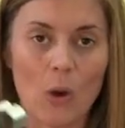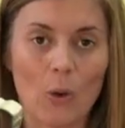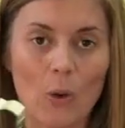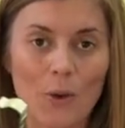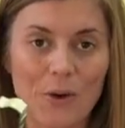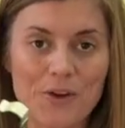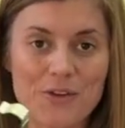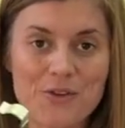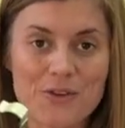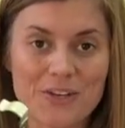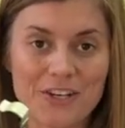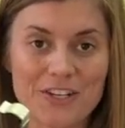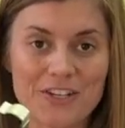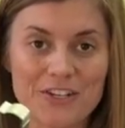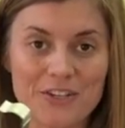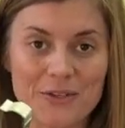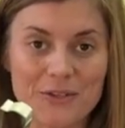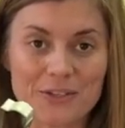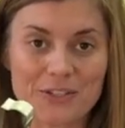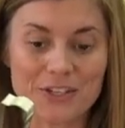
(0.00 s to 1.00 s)
or you can
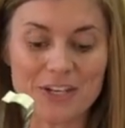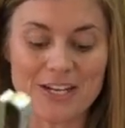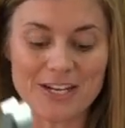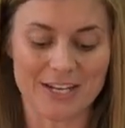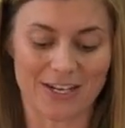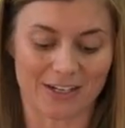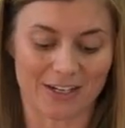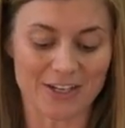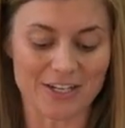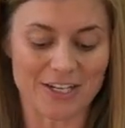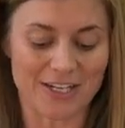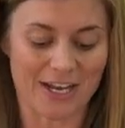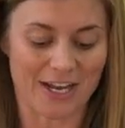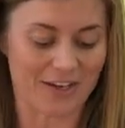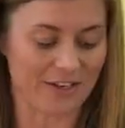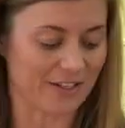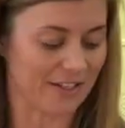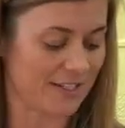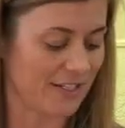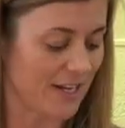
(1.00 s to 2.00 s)
use cookie
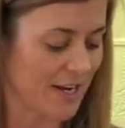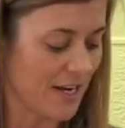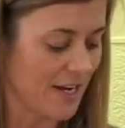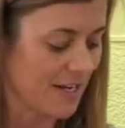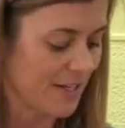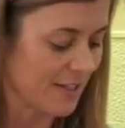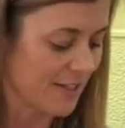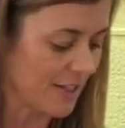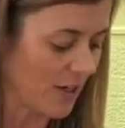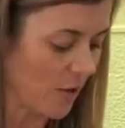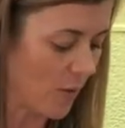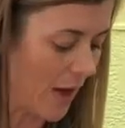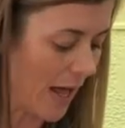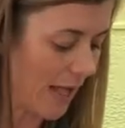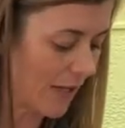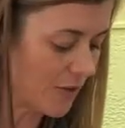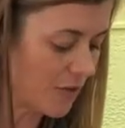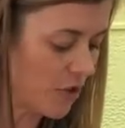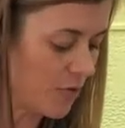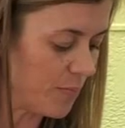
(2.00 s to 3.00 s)
cutters. So
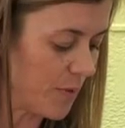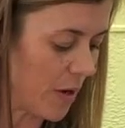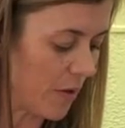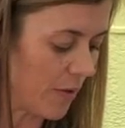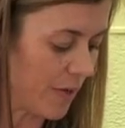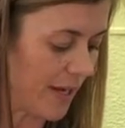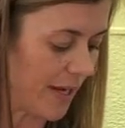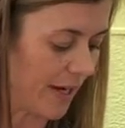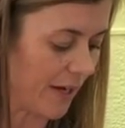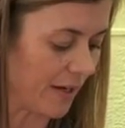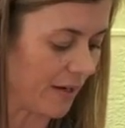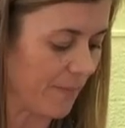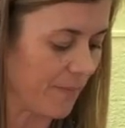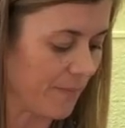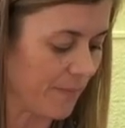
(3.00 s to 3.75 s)
I'll do both here.